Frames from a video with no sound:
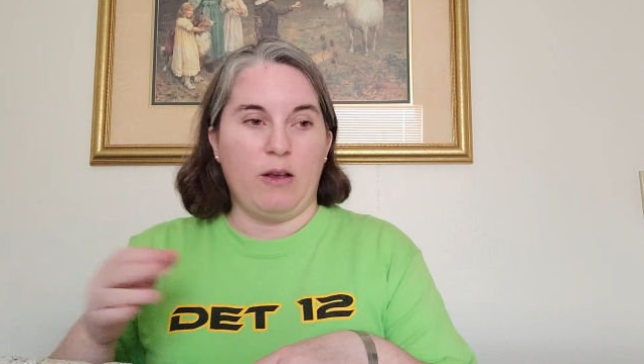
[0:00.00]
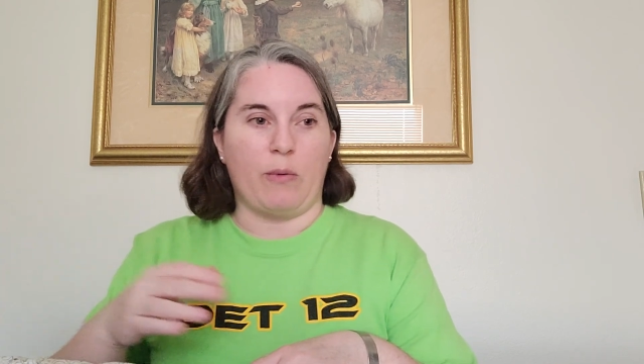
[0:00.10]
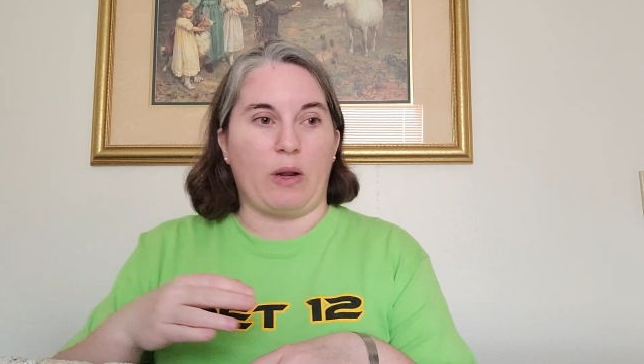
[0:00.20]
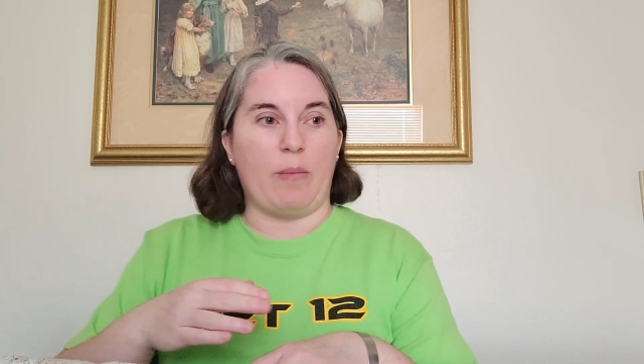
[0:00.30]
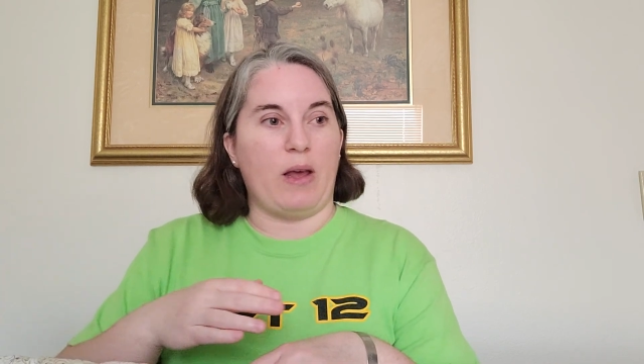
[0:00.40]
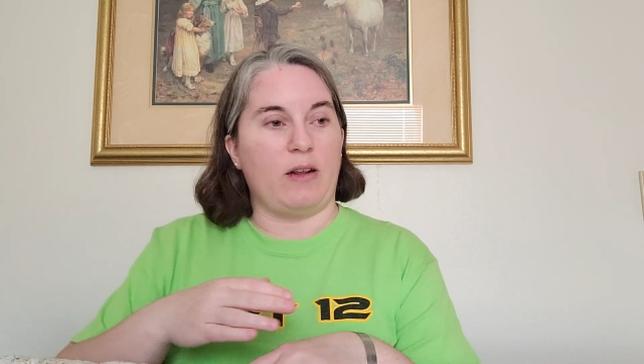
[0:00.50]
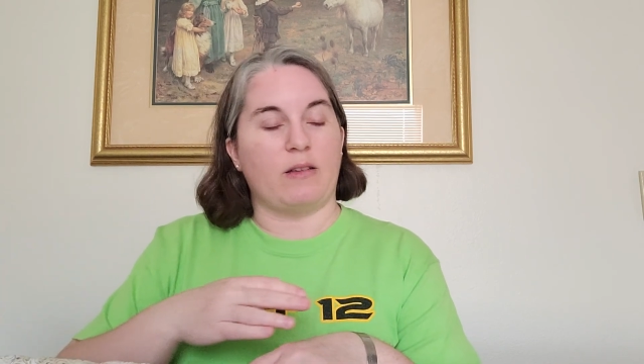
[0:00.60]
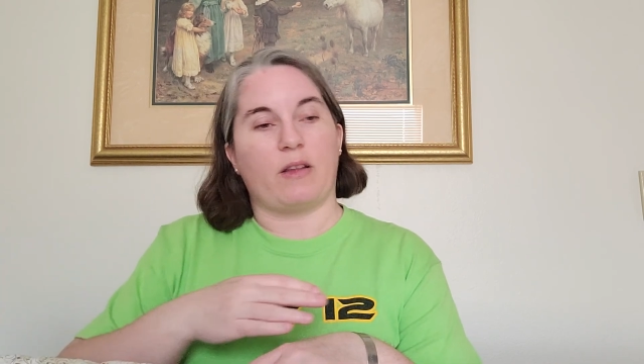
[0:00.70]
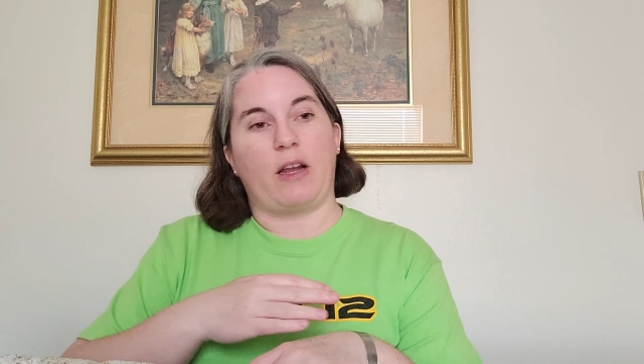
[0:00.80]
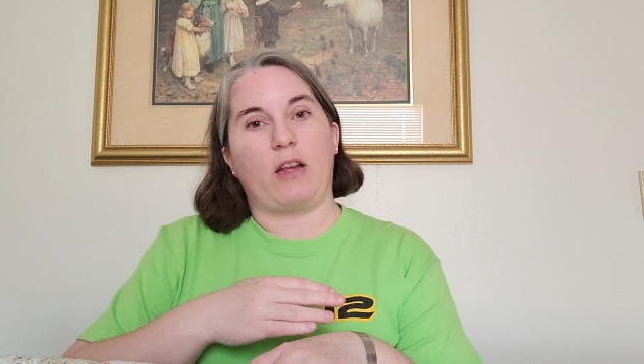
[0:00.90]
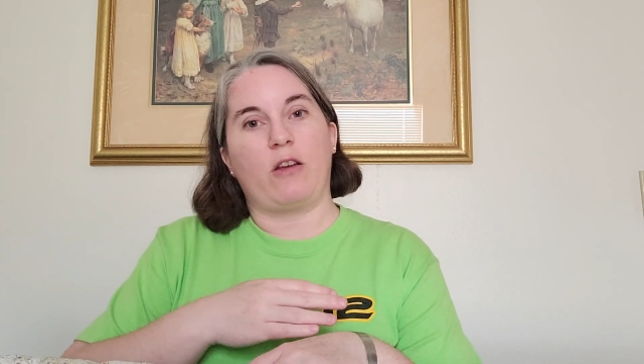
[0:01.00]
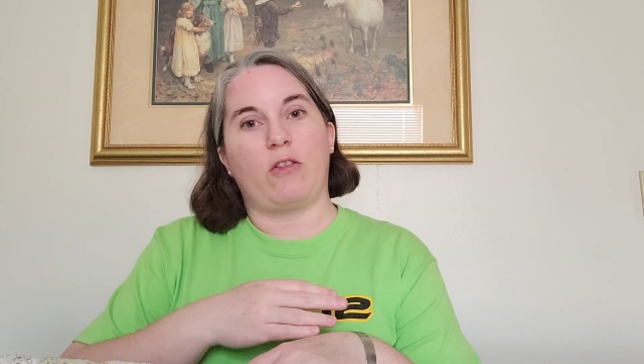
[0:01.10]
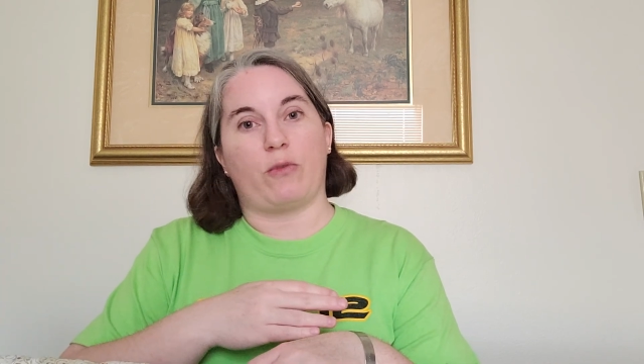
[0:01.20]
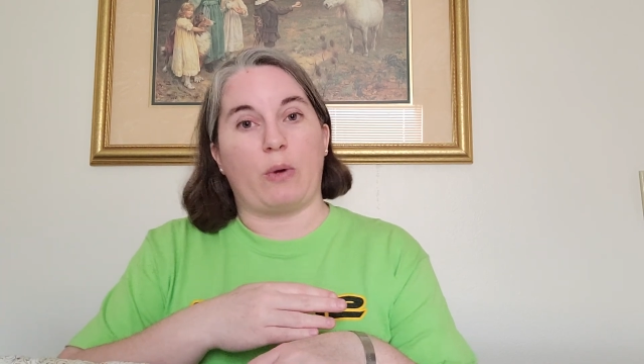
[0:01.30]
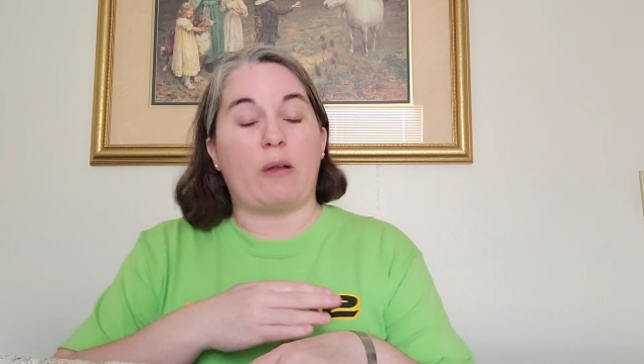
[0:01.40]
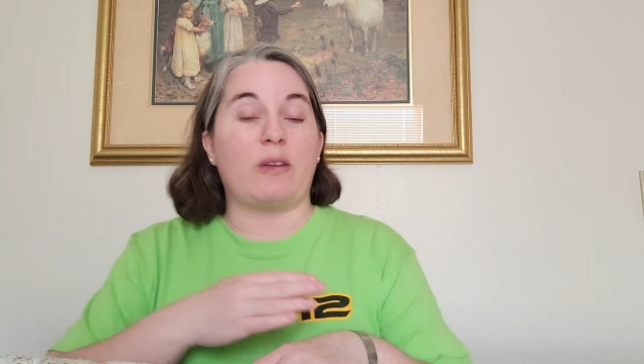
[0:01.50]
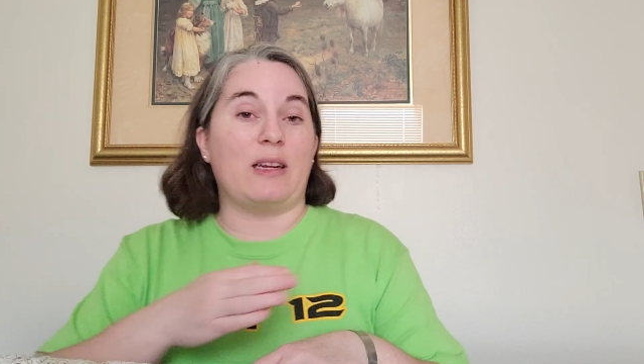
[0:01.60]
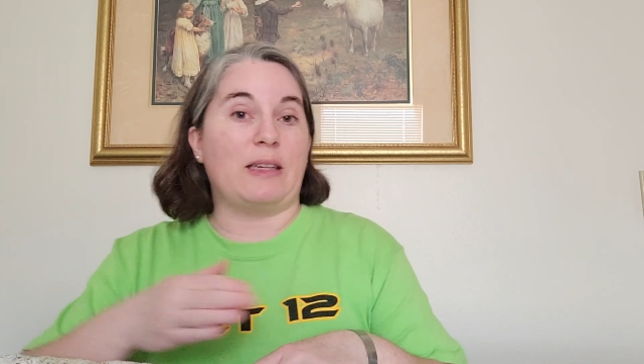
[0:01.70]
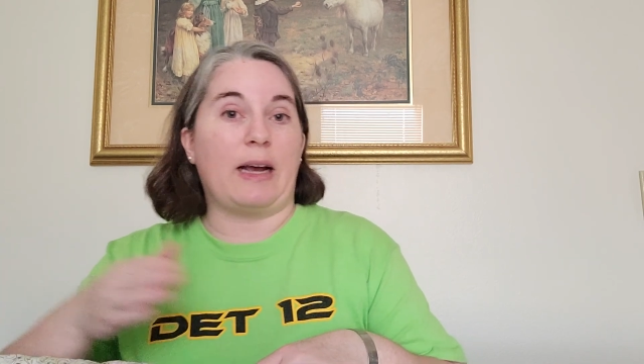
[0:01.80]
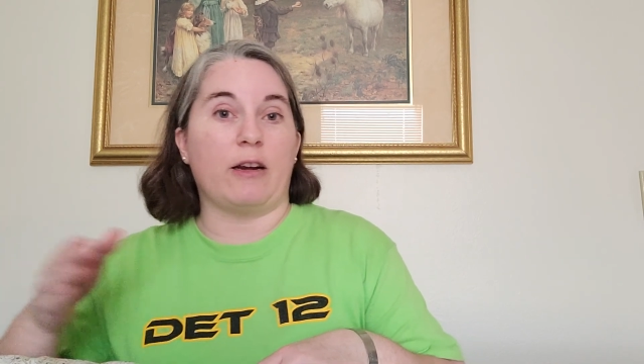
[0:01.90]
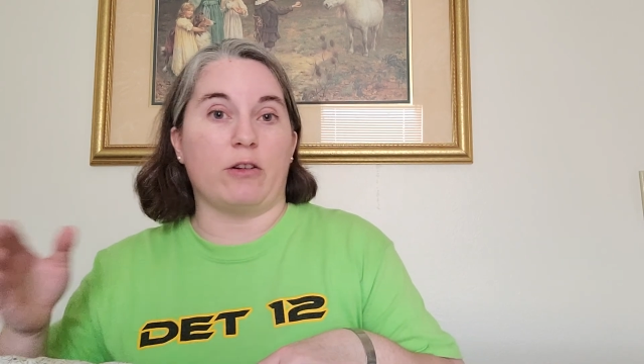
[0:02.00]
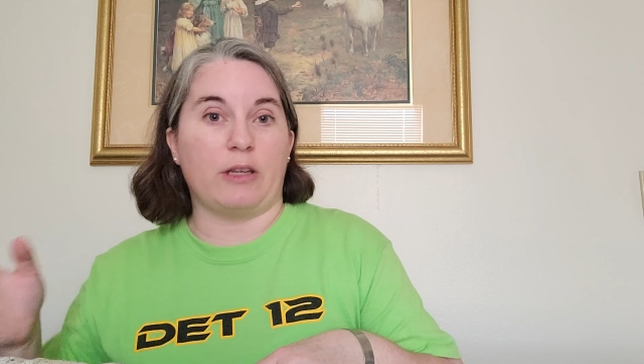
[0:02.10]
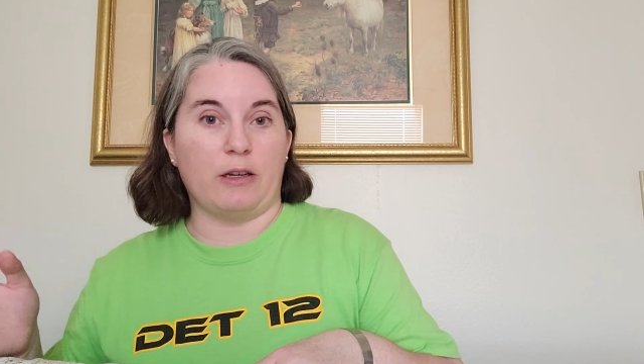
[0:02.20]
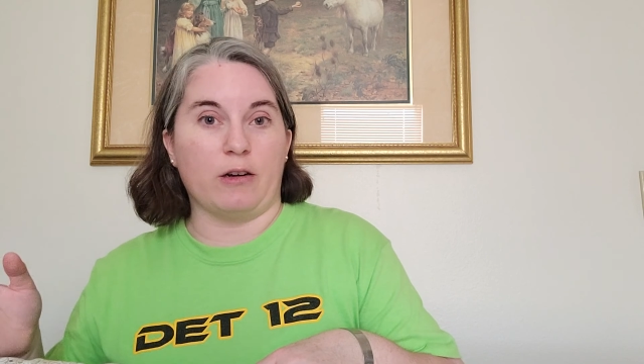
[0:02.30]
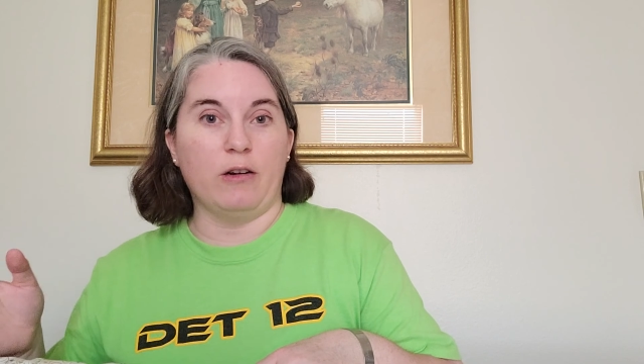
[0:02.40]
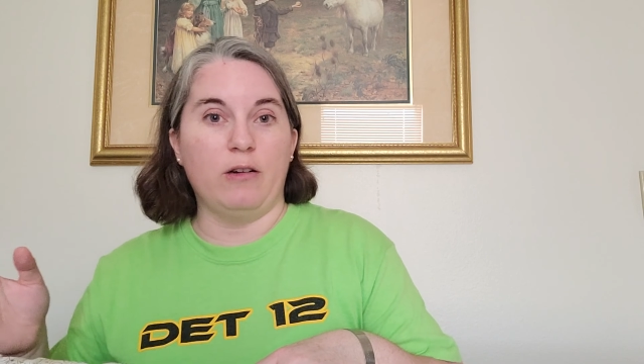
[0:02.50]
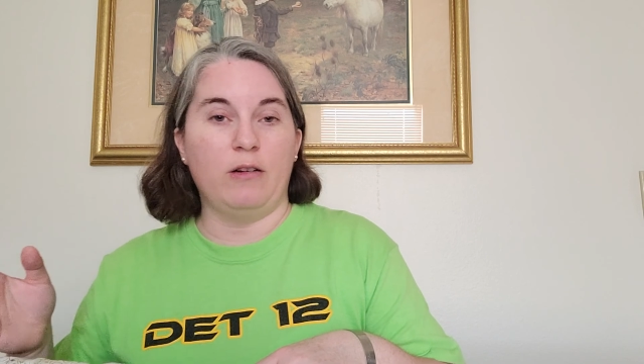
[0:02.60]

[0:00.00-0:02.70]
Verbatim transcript: What I meant is like throughout the entire year,